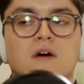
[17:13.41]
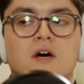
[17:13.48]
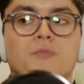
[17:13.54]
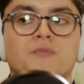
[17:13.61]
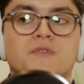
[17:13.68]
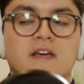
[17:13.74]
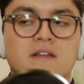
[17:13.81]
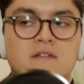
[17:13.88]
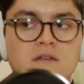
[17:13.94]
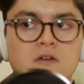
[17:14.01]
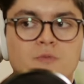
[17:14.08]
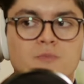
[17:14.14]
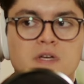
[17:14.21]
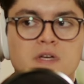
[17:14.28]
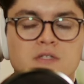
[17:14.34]
updating
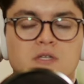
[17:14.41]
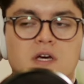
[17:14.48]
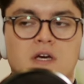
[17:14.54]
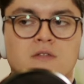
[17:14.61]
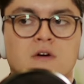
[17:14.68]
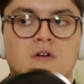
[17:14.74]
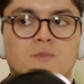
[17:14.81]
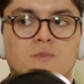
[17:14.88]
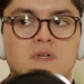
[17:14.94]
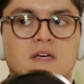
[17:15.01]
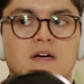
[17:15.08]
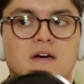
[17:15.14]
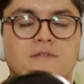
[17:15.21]
your pitch and not be